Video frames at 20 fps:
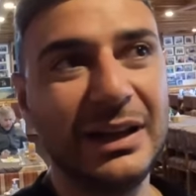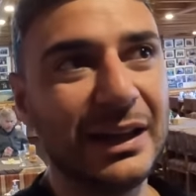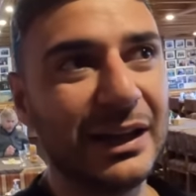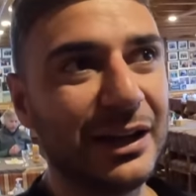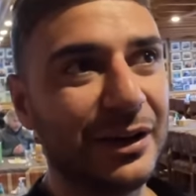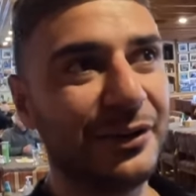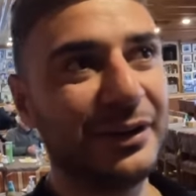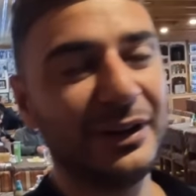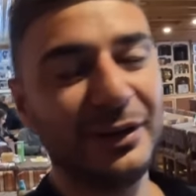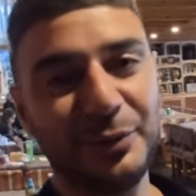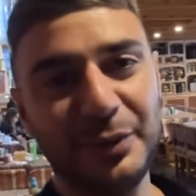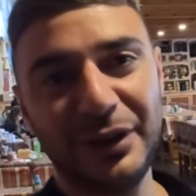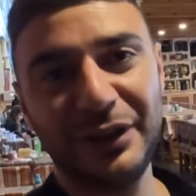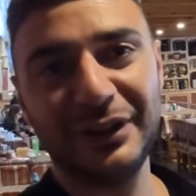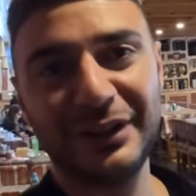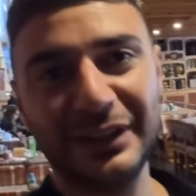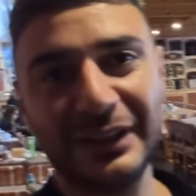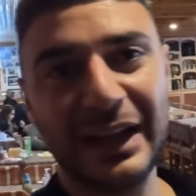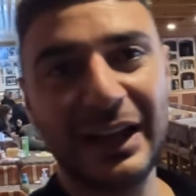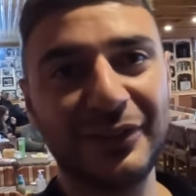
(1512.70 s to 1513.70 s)
area where
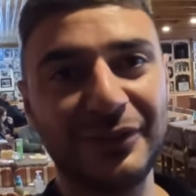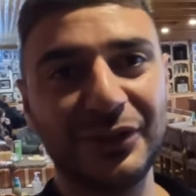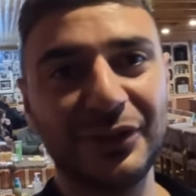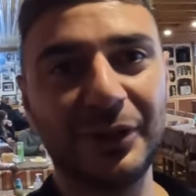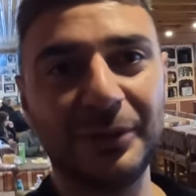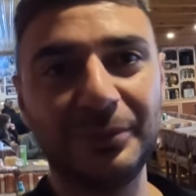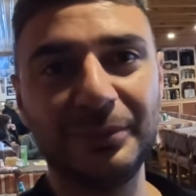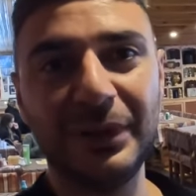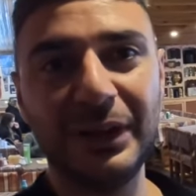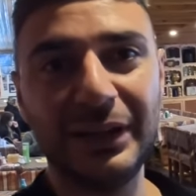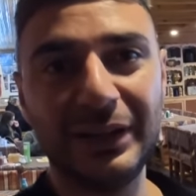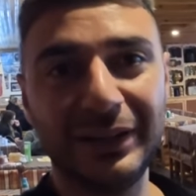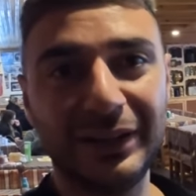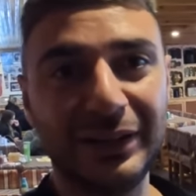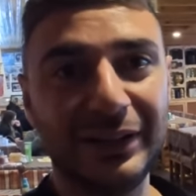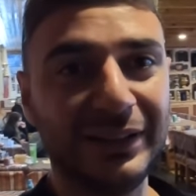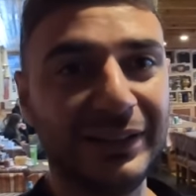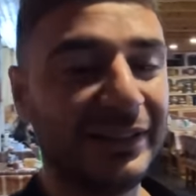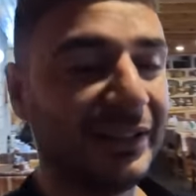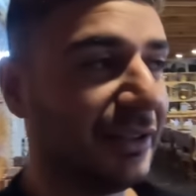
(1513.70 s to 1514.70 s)
you can have some
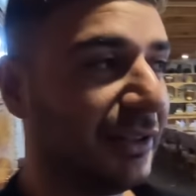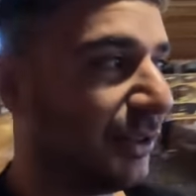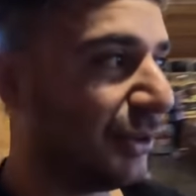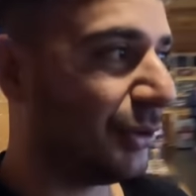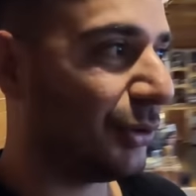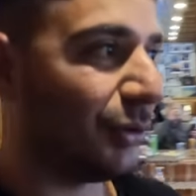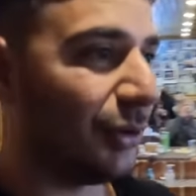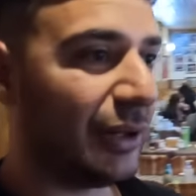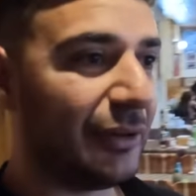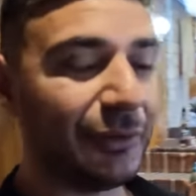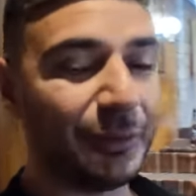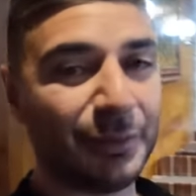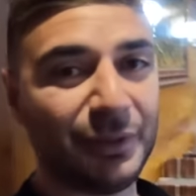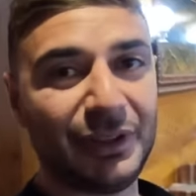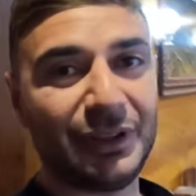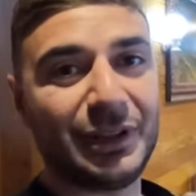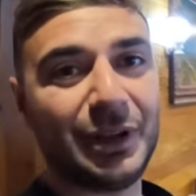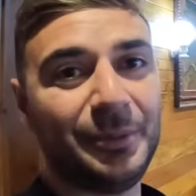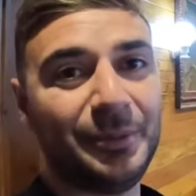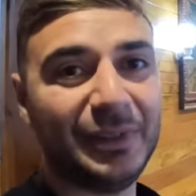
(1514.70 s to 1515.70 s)
dinner. You've got
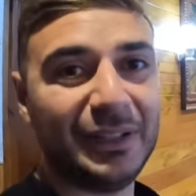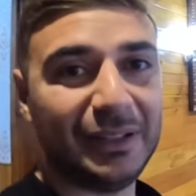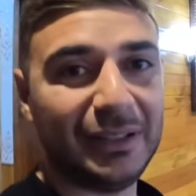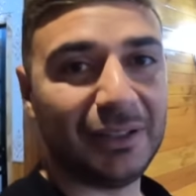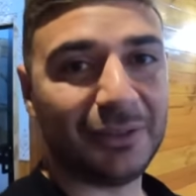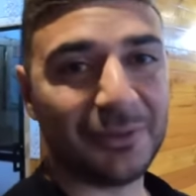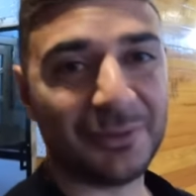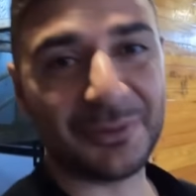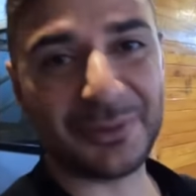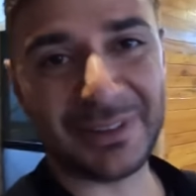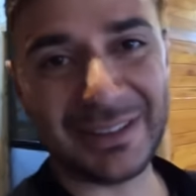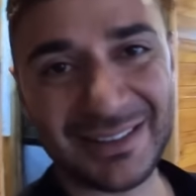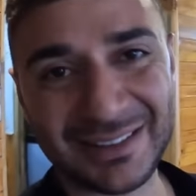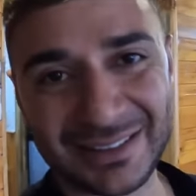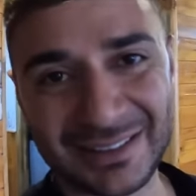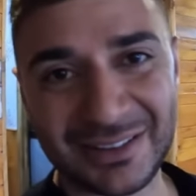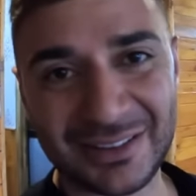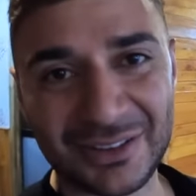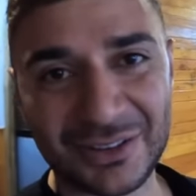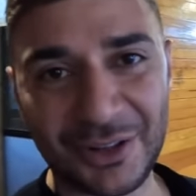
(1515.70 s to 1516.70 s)
everybody coming in. It's
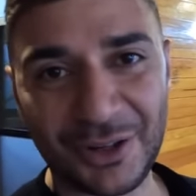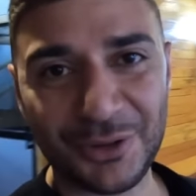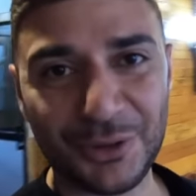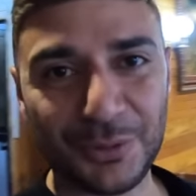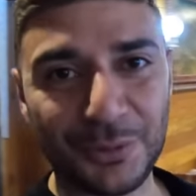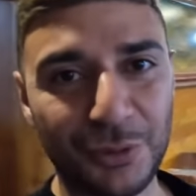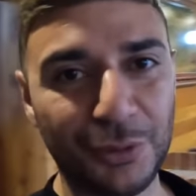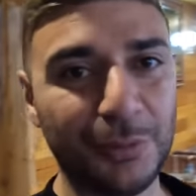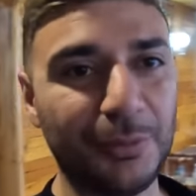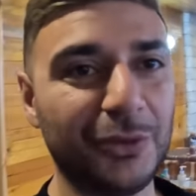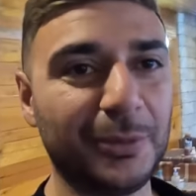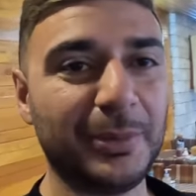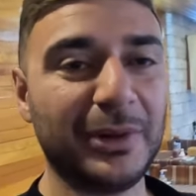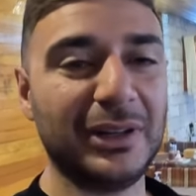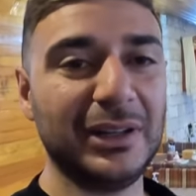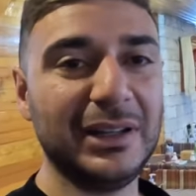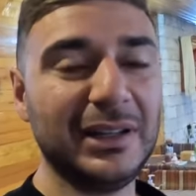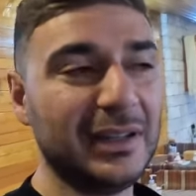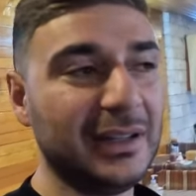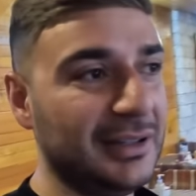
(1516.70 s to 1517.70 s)
freezing inside the rooms,
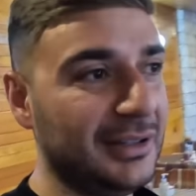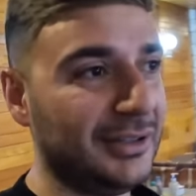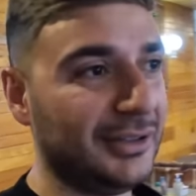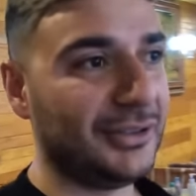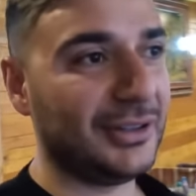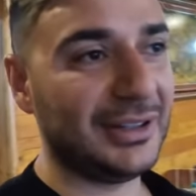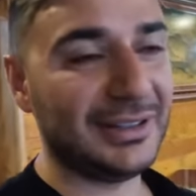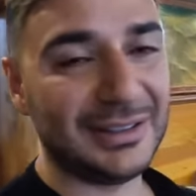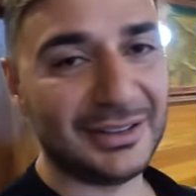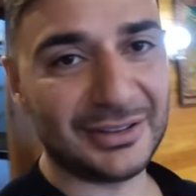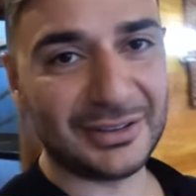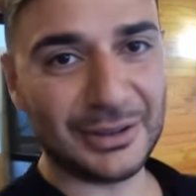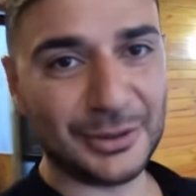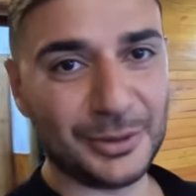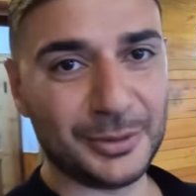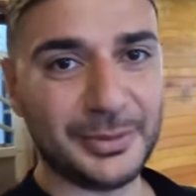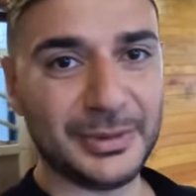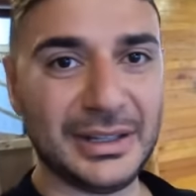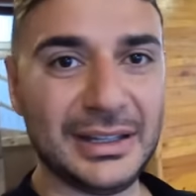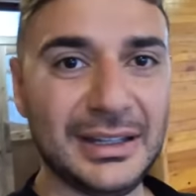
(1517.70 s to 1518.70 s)
but inside this
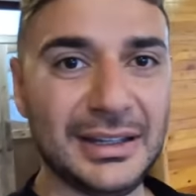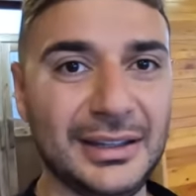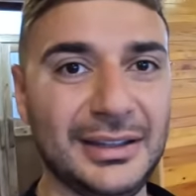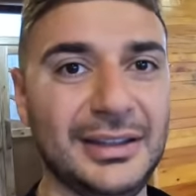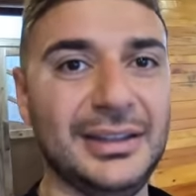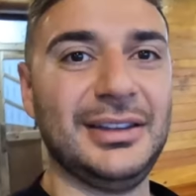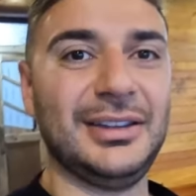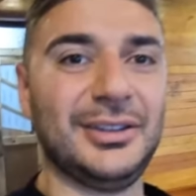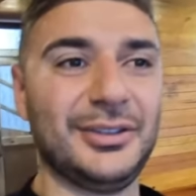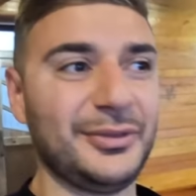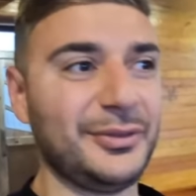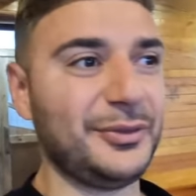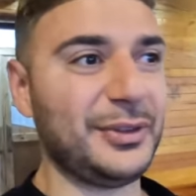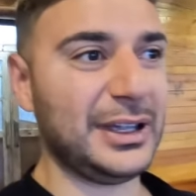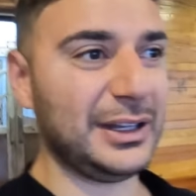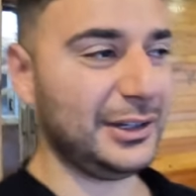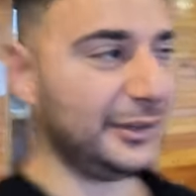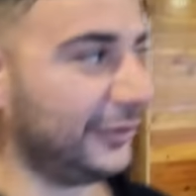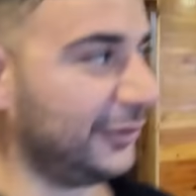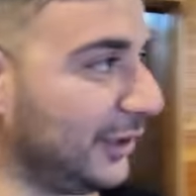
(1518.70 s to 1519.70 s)
little bit here it is
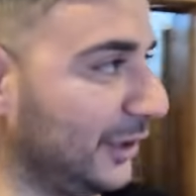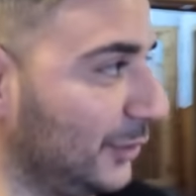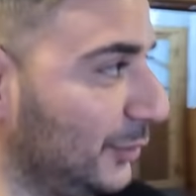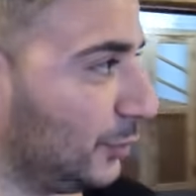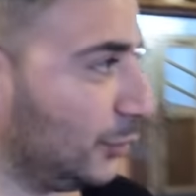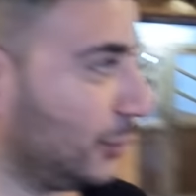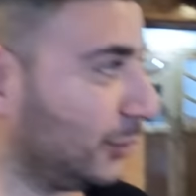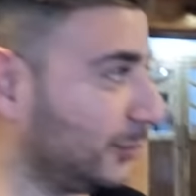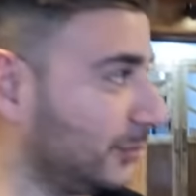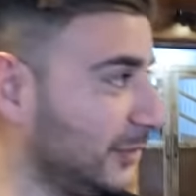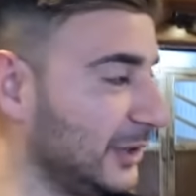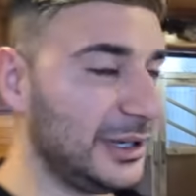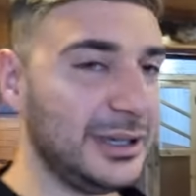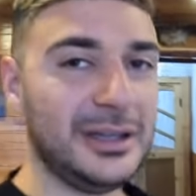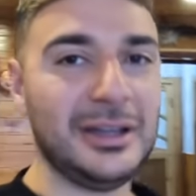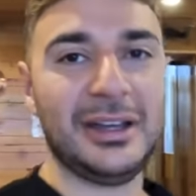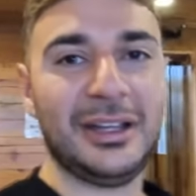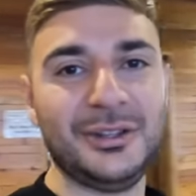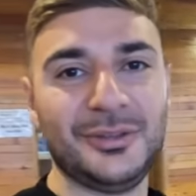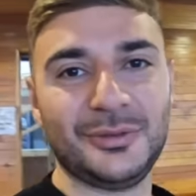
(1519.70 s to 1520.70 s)
fairly warm,
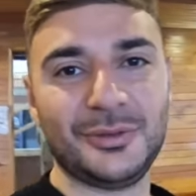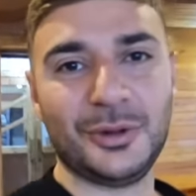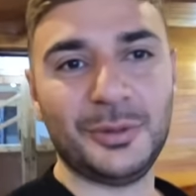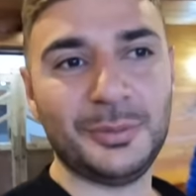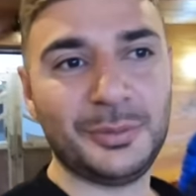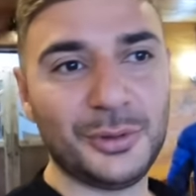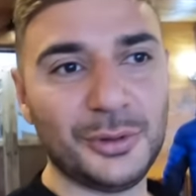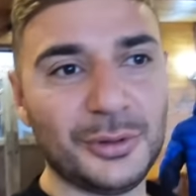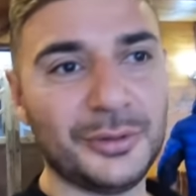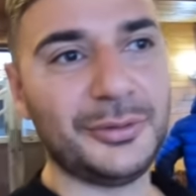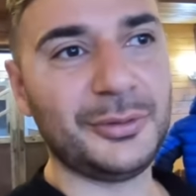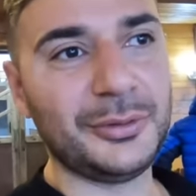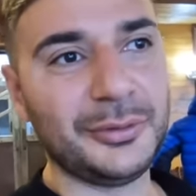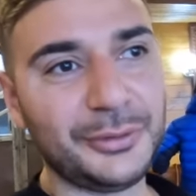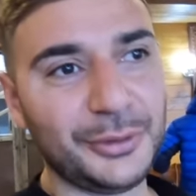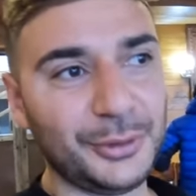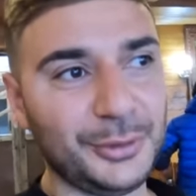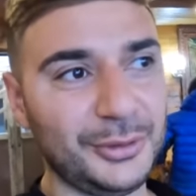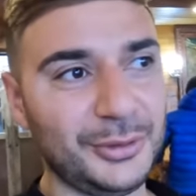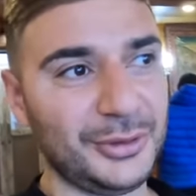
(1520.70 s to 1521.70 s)
and you've got beautiful
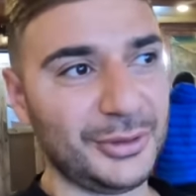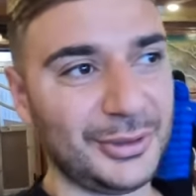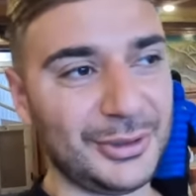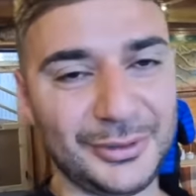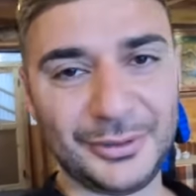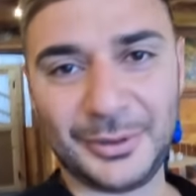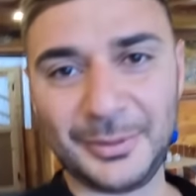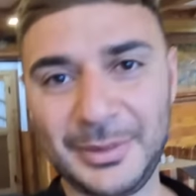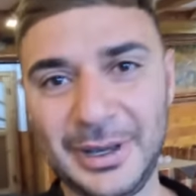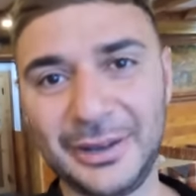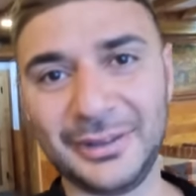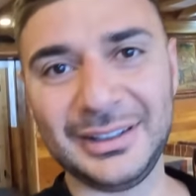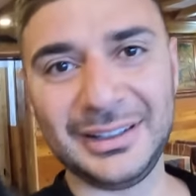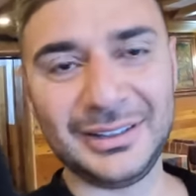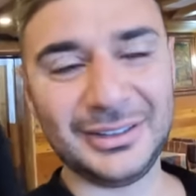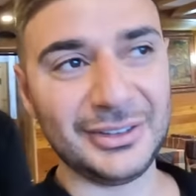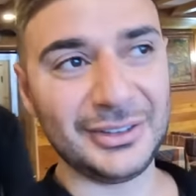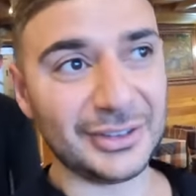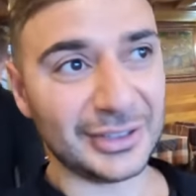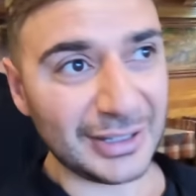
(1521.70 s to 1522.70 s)
views of the
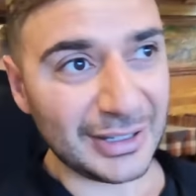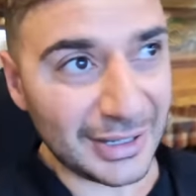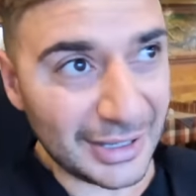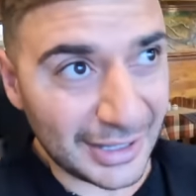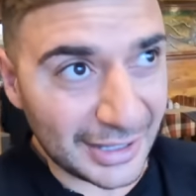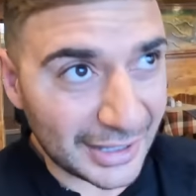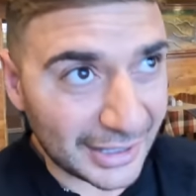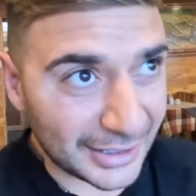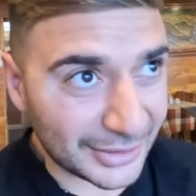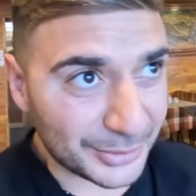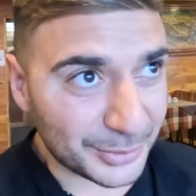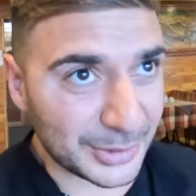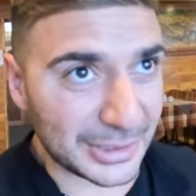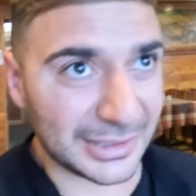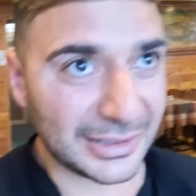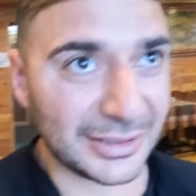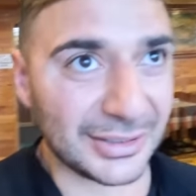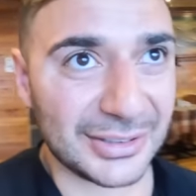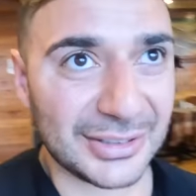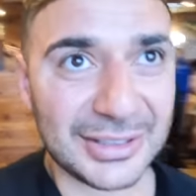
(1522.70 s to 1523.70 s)
mountains, as
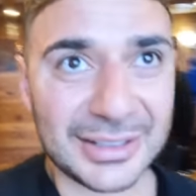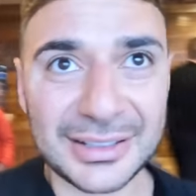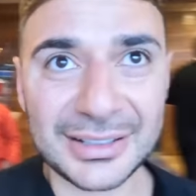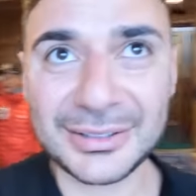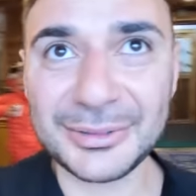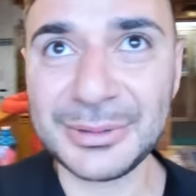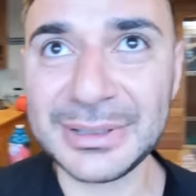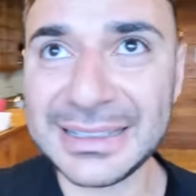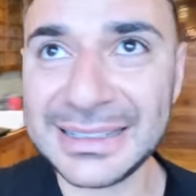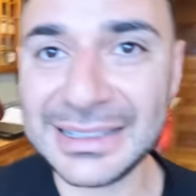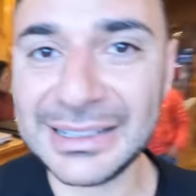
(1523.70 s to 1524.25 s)
well as we're